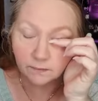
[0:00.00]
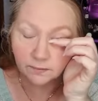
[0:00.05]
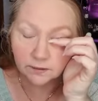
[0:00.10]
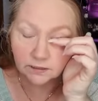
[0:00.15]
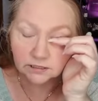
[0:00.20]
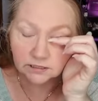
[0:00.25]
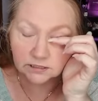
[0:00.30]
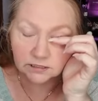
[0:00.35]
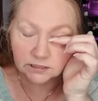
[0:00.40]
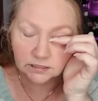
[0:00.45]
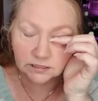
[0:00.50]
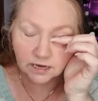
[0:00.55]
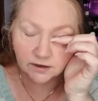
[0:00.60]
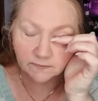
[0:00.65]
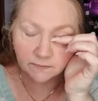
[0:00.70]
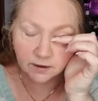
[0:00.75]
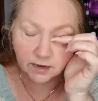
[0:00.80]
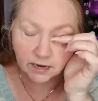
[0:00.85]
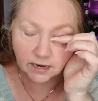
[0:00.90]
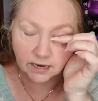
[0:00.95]
but to just
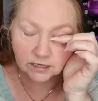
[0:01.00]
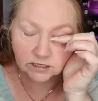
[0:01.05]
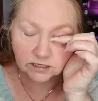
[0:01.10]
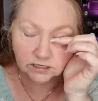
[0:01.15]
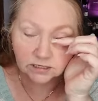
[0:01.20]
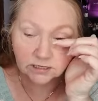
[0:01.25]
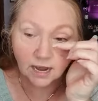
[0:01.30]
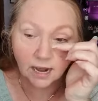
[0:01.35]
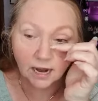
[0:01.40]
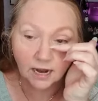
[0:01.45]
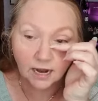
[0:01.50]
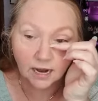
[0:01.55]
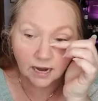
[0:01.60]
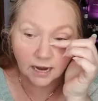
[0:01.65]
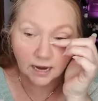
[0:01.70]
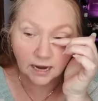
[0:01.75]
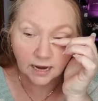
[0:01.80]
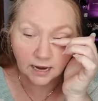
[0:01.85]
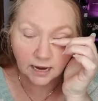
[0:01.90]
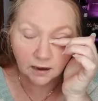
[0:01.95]
give my lashes that
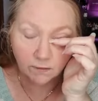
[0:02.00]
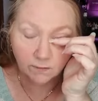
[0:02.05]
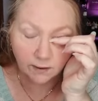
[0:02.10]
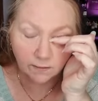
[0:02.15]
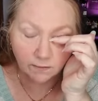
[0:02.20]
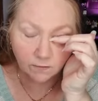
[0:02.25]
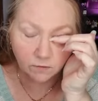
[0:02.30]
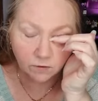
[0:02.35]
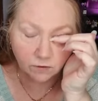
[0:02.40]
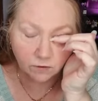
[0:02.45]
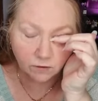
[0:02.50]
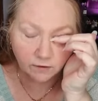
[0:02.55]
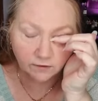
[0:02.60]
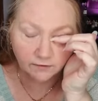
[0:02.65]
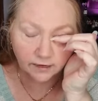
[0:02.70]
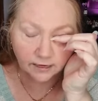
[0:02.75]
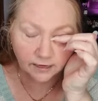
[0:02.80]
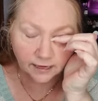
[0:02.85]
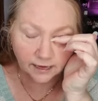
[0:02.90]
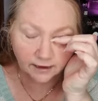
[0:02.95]
little bit more
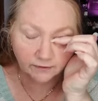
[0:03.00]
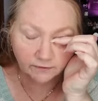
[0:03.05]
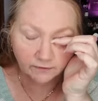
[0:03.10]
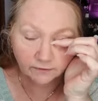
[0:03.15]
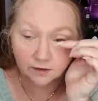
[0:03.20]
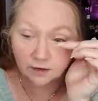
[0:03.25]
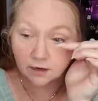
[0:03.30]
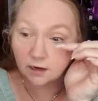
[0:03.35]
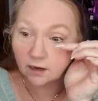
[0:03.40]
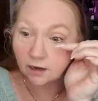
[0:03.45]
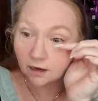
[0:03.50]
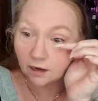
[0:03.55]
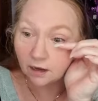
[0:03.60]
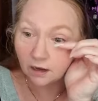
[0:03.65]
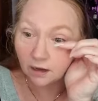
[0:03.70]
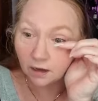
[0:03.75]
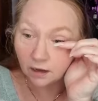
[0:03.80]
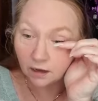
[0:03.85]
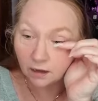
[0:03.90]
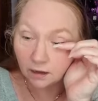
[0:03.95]
of a lift,
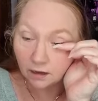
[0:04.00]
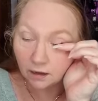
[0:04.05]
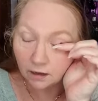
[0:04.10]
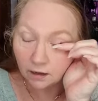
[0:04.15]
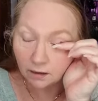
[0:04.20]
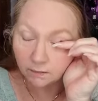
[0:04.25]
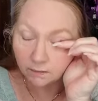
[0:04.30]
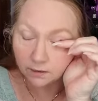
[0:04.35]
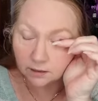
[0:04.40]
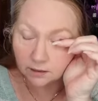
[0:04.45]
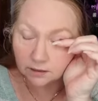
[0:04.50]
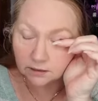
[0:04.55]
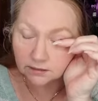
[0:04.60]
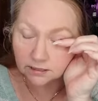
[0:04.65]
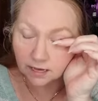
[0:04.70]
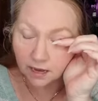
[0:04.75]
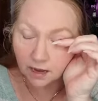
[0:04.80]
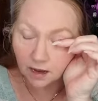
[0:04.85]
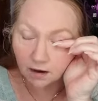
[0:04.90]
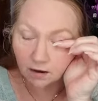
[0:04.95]

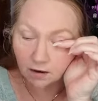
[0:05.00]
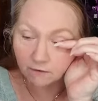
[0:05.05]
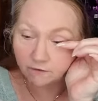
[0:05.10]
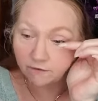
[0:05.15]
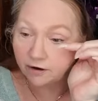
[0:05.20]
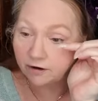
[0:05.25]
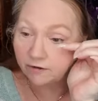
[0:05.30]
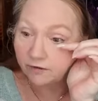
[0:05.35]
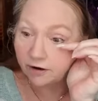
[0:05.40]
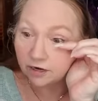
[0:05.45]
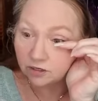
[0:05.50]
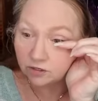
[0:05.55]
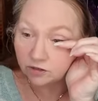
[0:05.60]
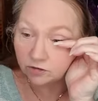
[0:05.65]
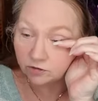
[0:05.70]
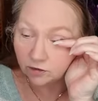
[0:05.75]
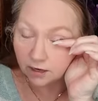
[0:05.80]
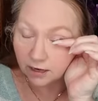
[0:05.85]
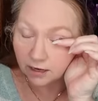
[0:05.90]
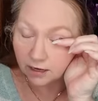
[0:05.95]
because they are very, very
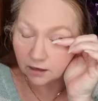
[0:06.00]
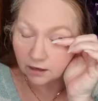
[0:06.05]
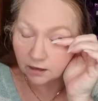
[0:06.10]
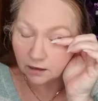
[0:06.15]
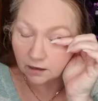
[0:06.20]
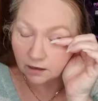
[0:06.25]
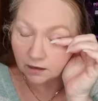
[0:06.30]
straight.